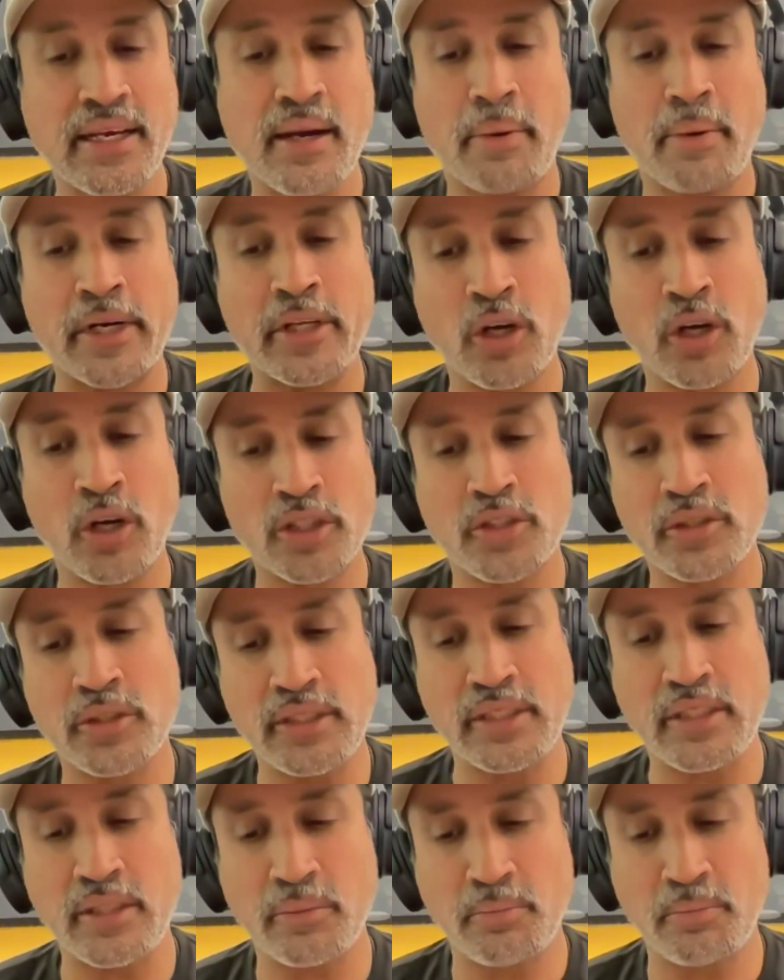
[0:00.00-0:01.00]
but you also
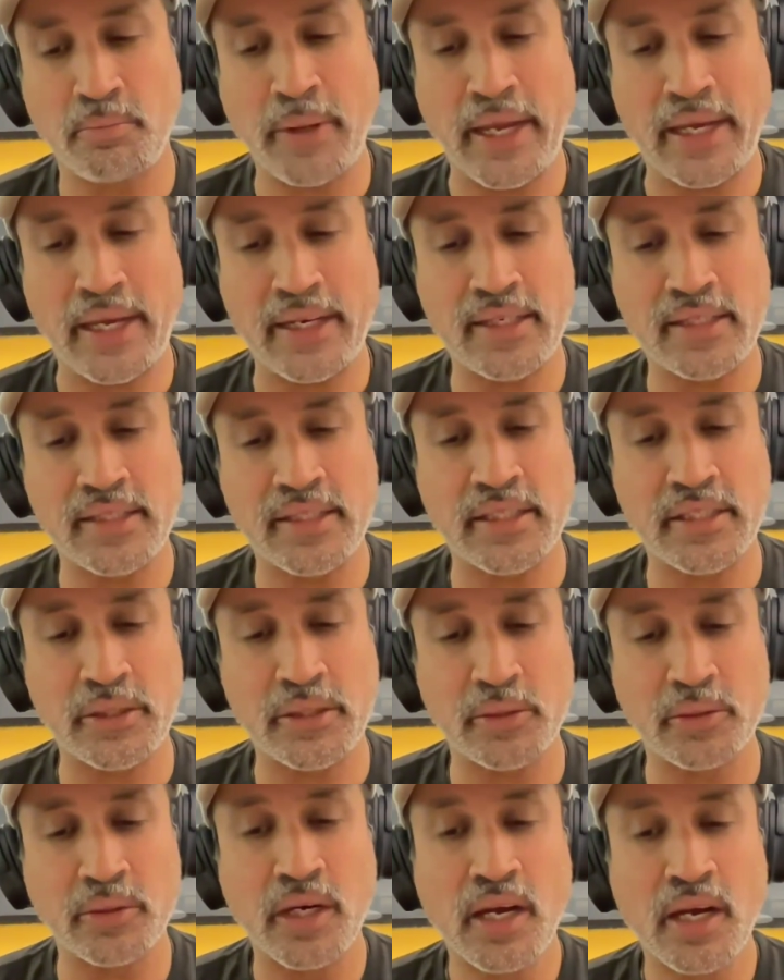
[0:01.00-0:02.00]
need to pay attention
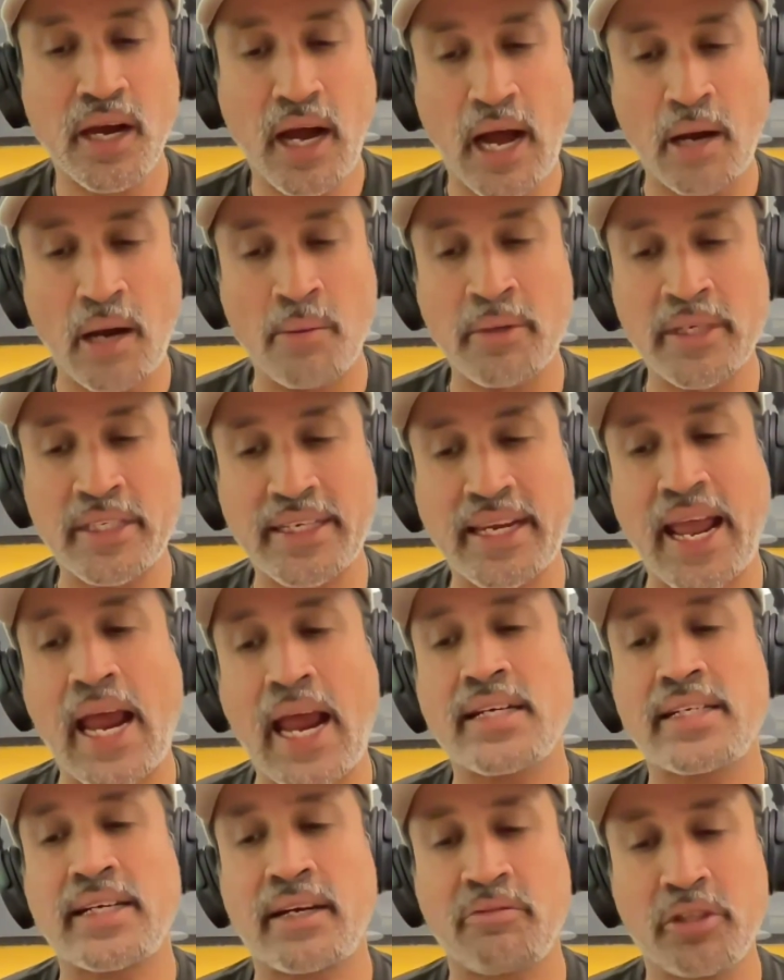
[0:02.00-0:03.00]
to how much
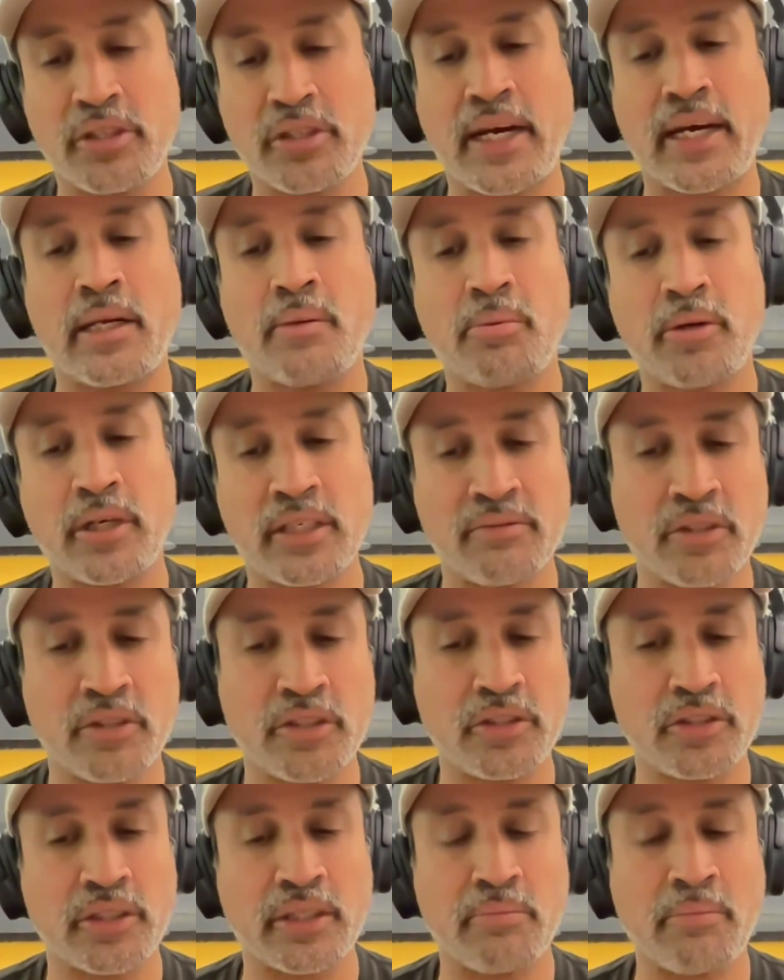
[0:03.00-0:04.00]
cash have you tied up on
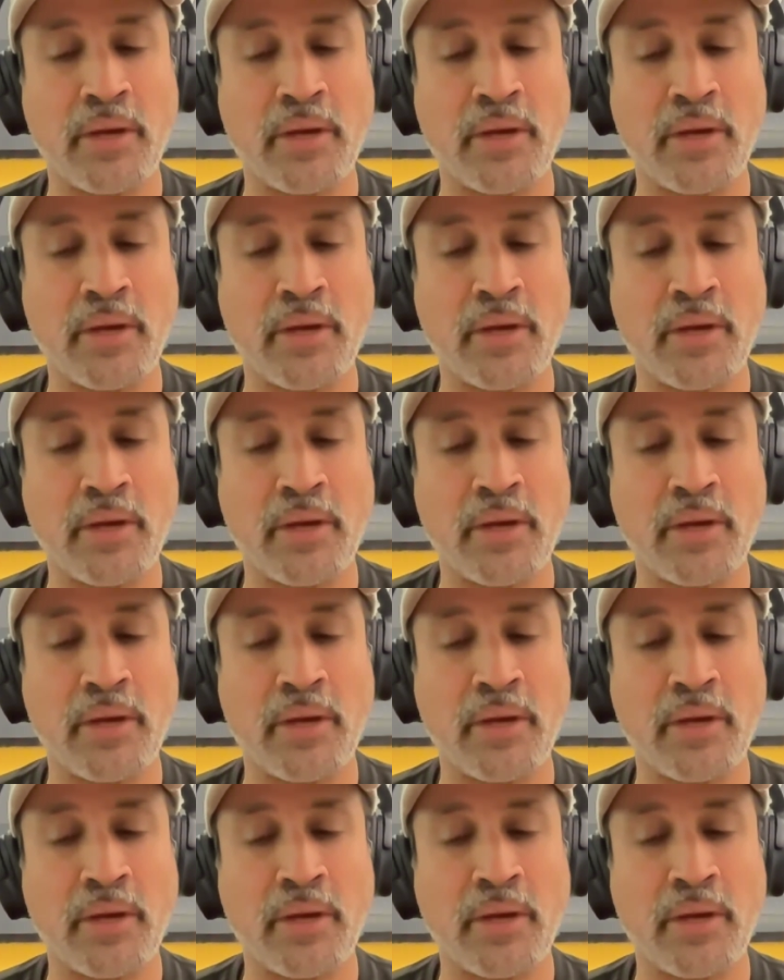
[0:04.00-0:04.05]
inventory.